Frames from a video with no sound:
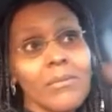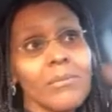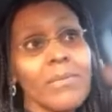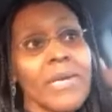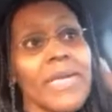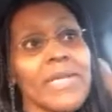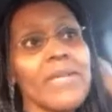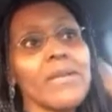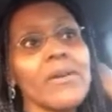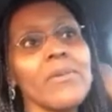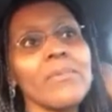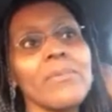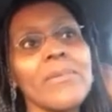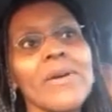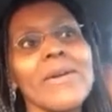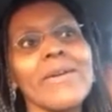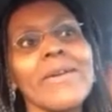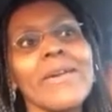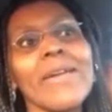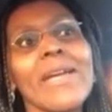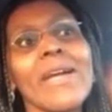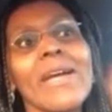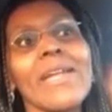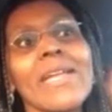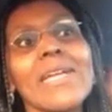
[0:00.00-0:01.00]
But
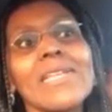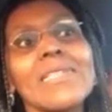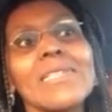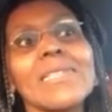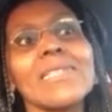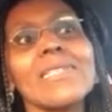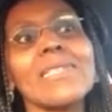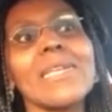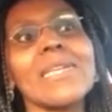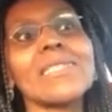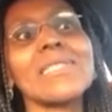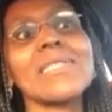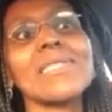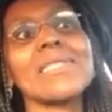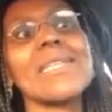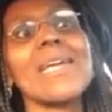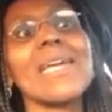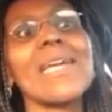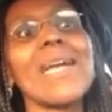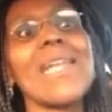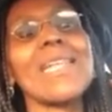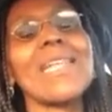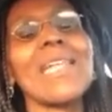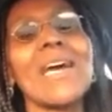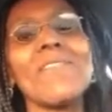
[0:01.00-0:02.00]
Omarion, I just like to
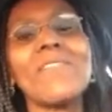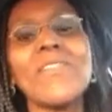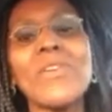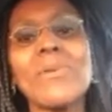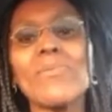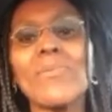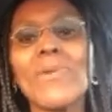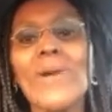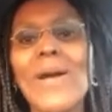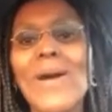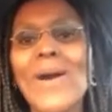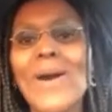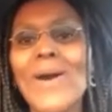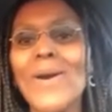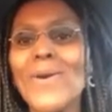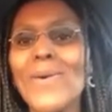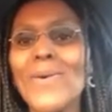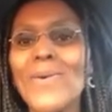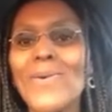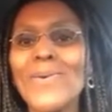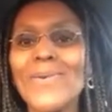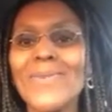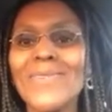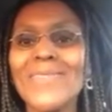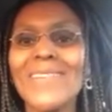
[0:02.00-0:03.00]
say, I love you,
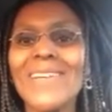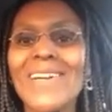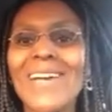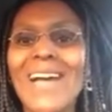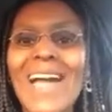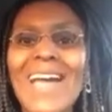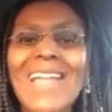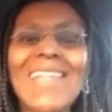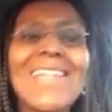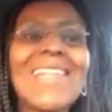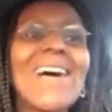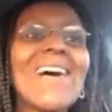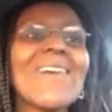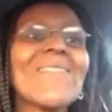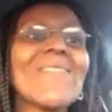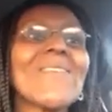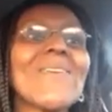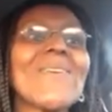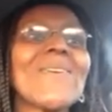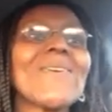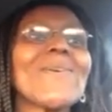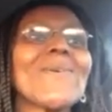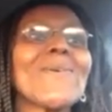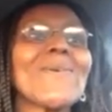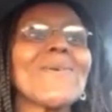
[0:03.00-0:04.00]
bro. I love
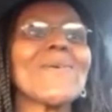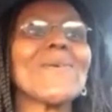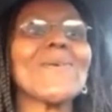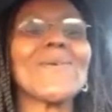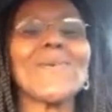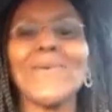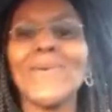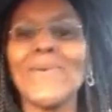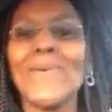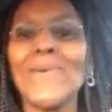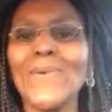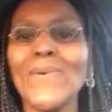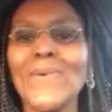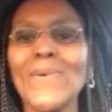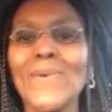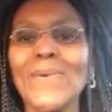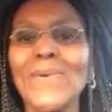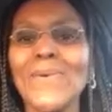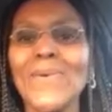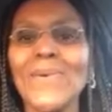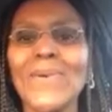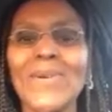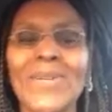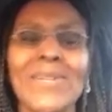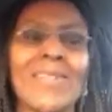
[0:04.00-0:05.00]

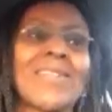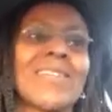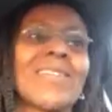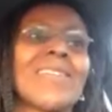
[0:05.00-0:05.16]
you.